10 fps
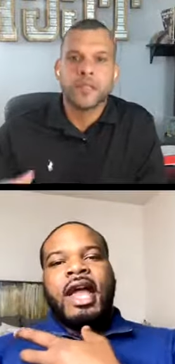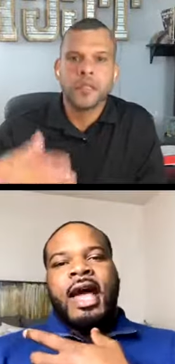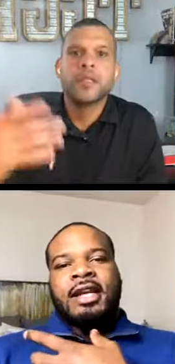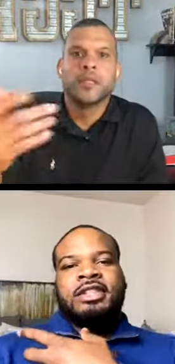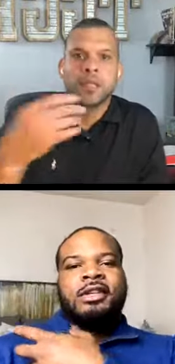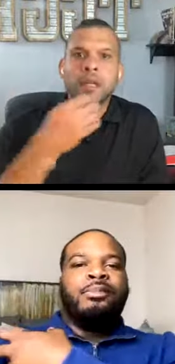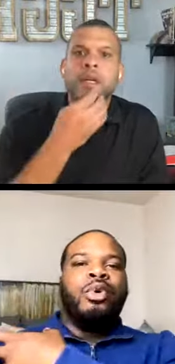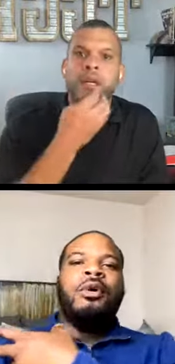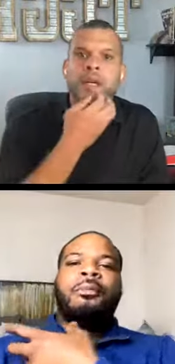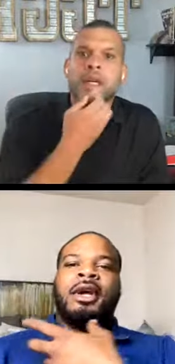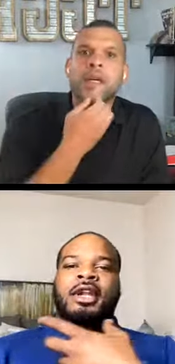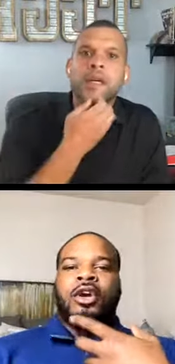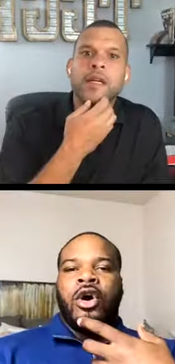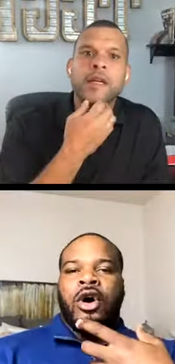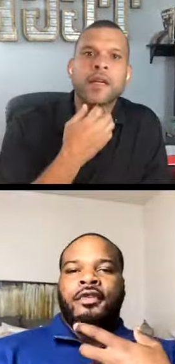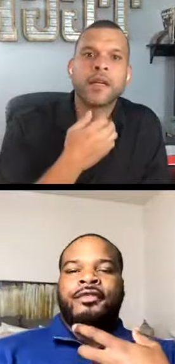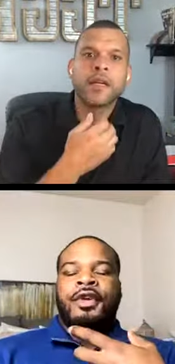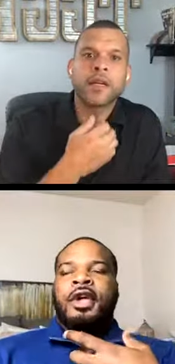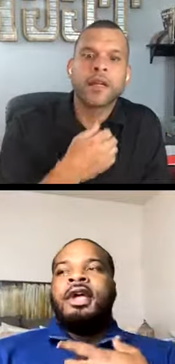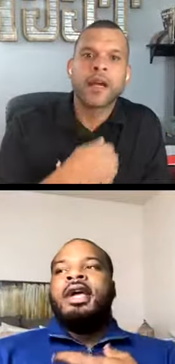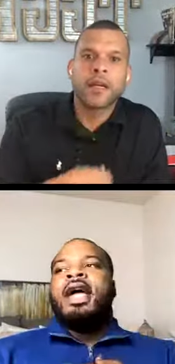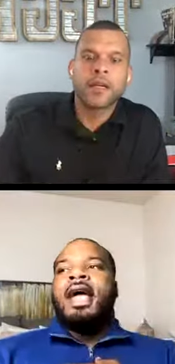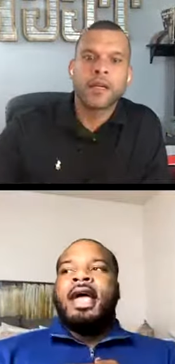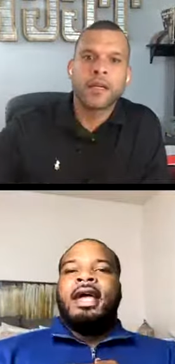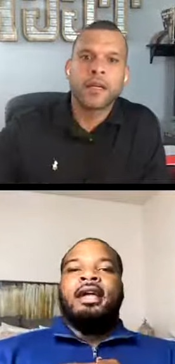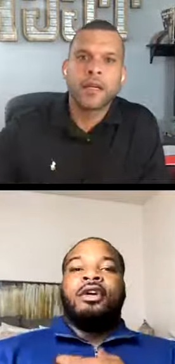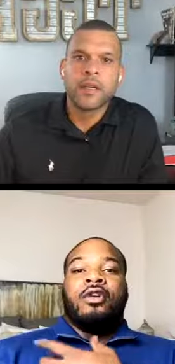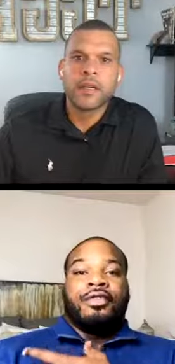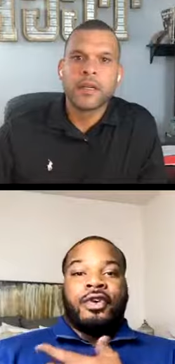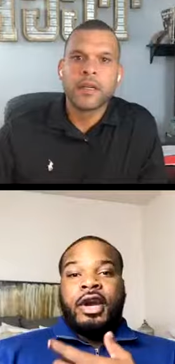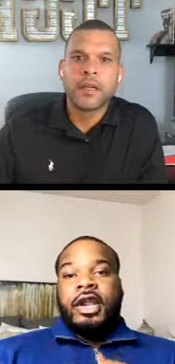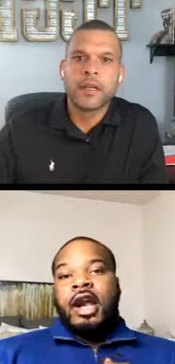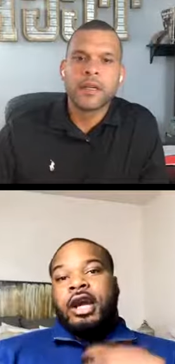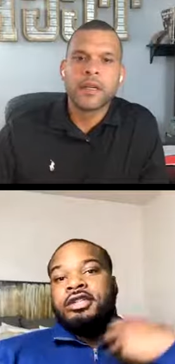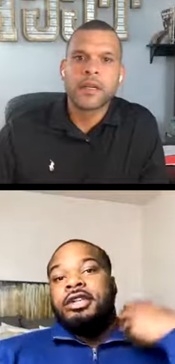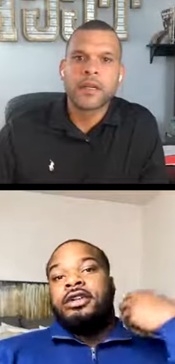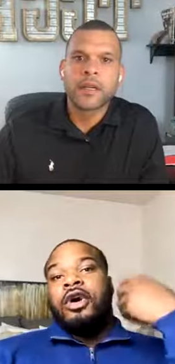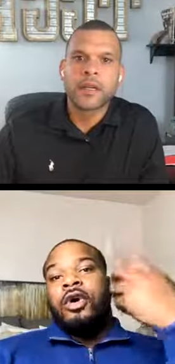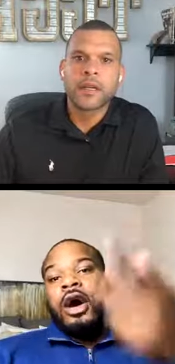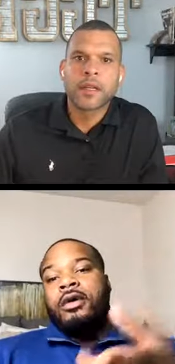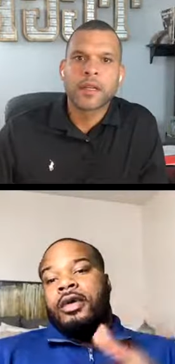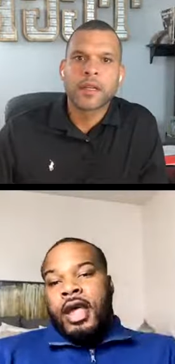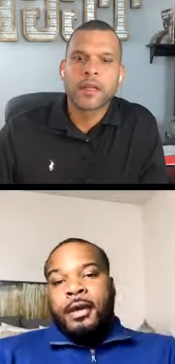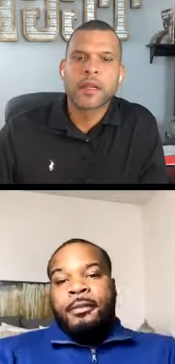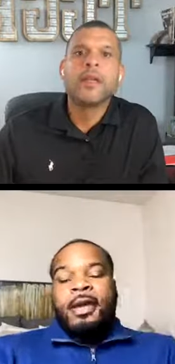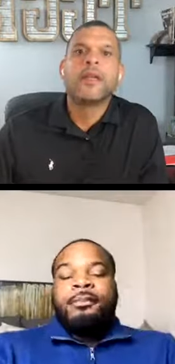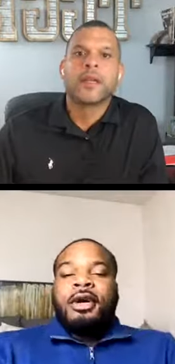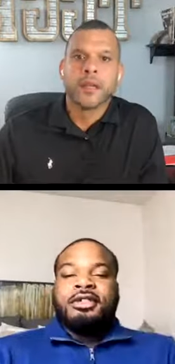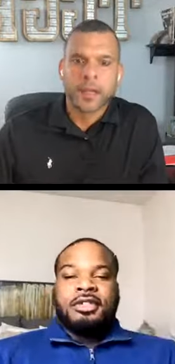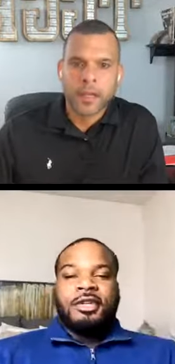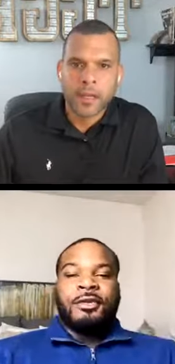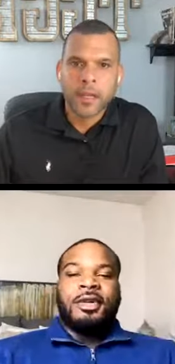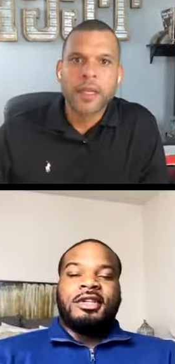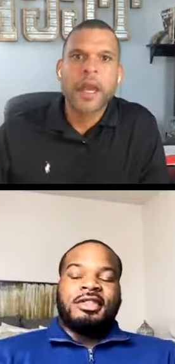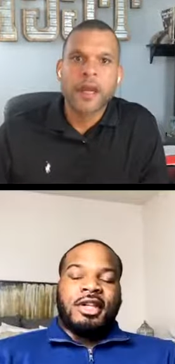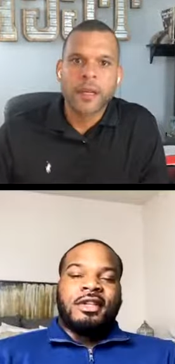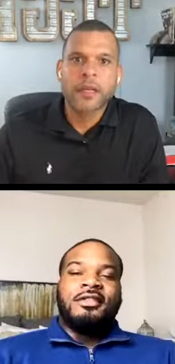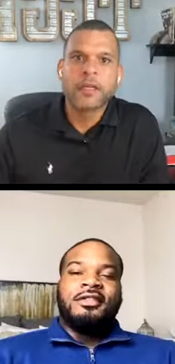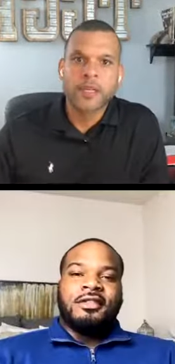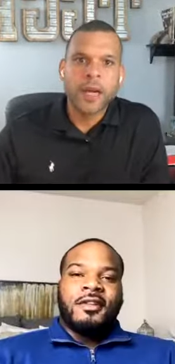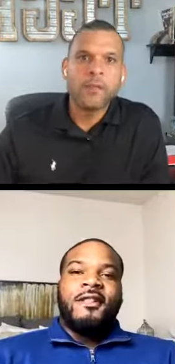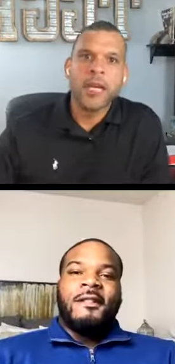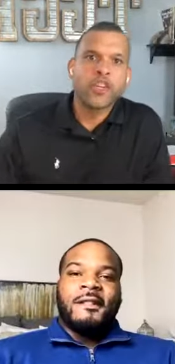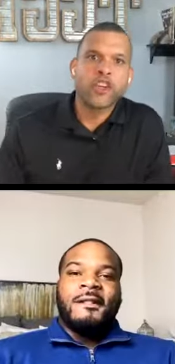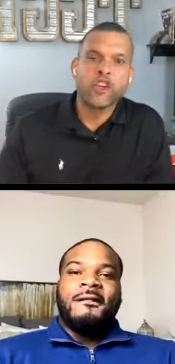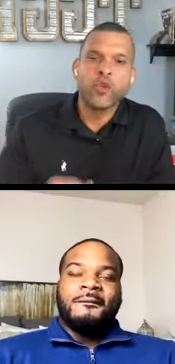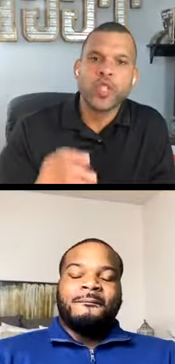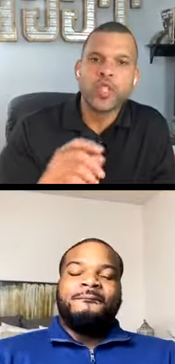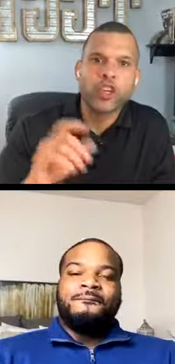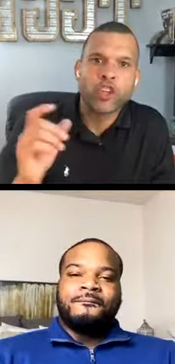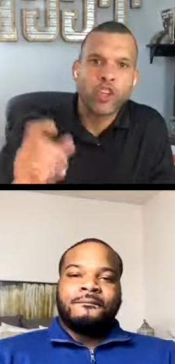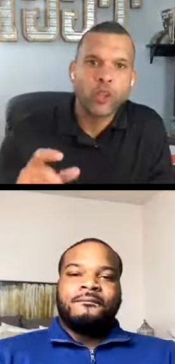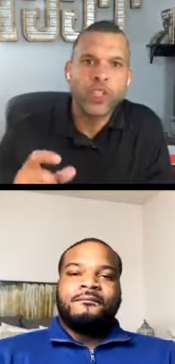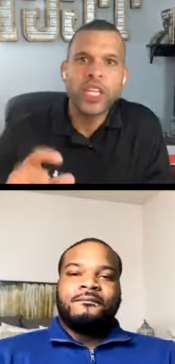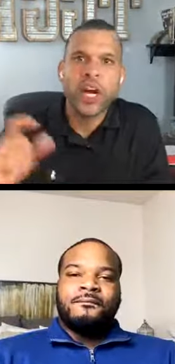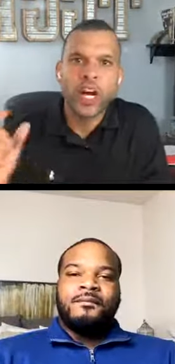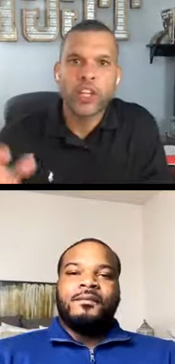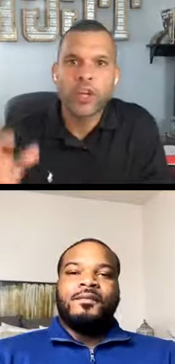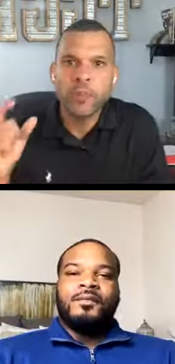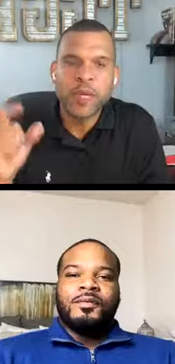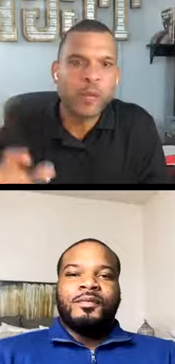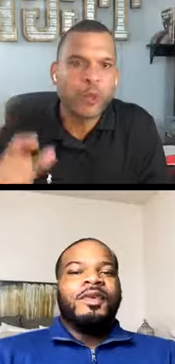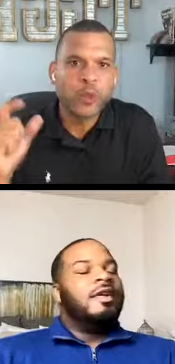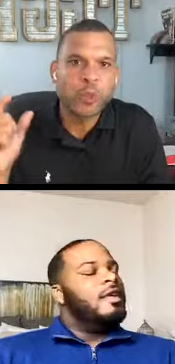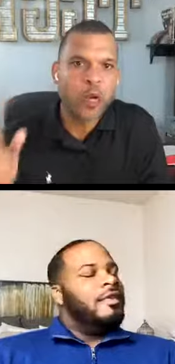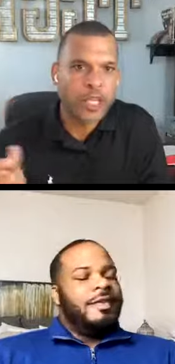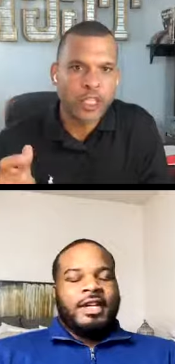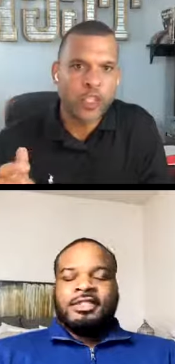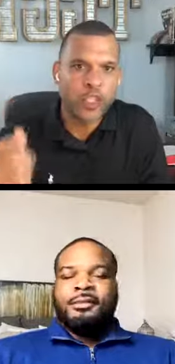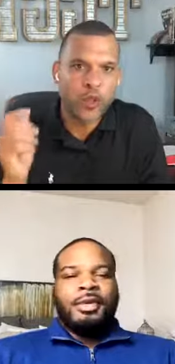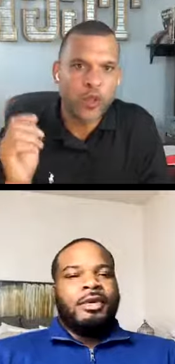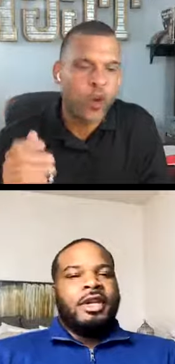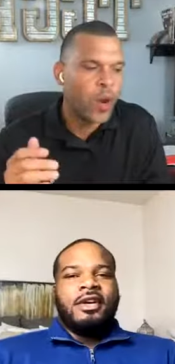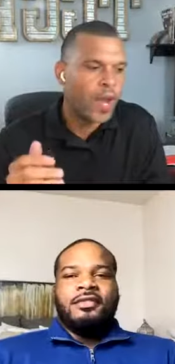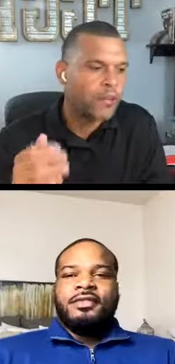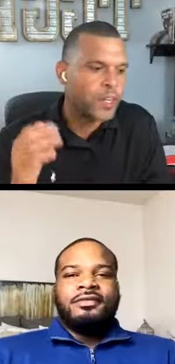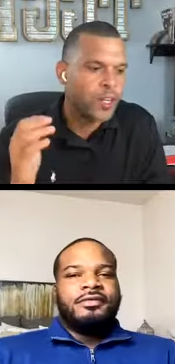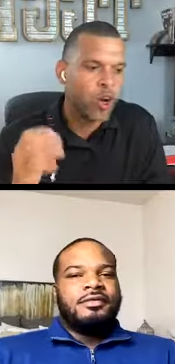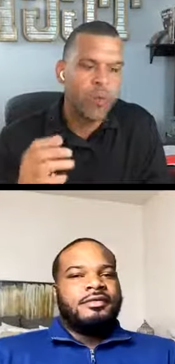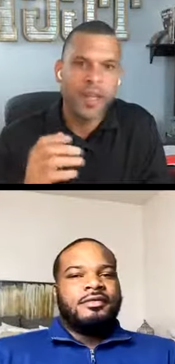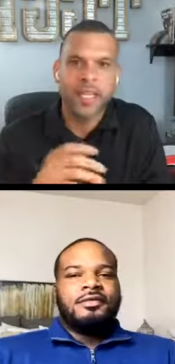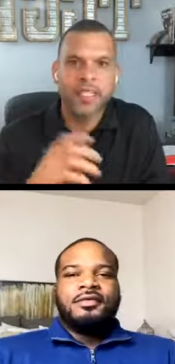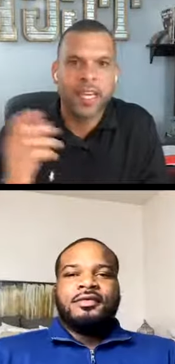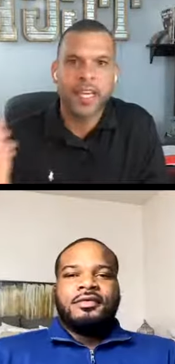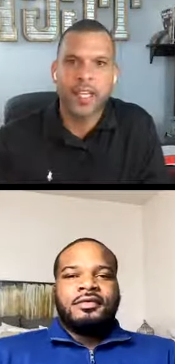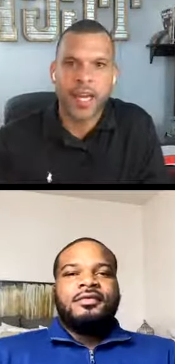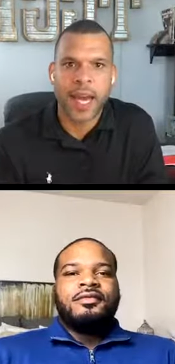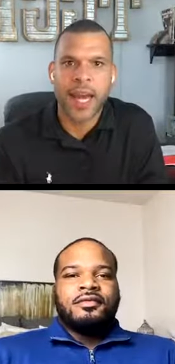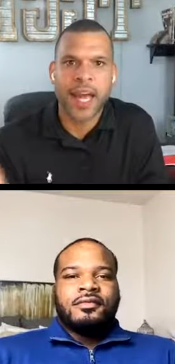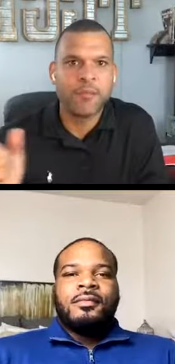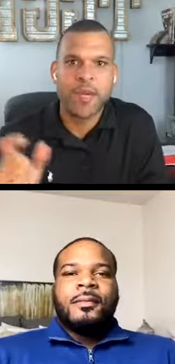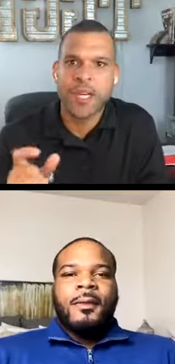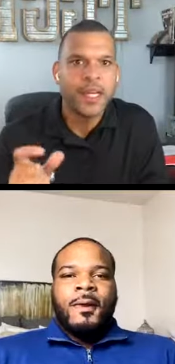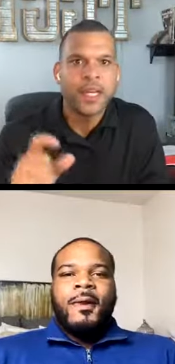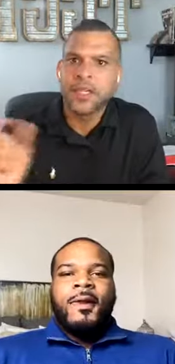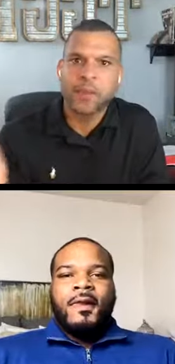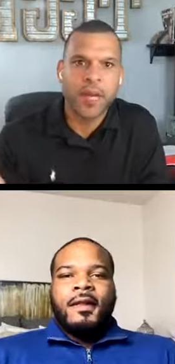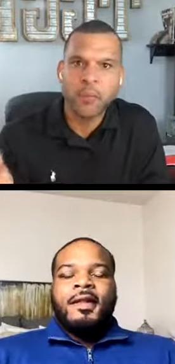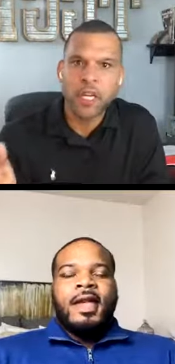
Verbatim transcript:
Speaker 1: actually pull money off. Yeah. Off a credit card to go out and make purchases on real estate. Yeah.
Speaker 2: Yep, and you're using you're using other people's money, so you don't have to go by that saying you gotta have money to make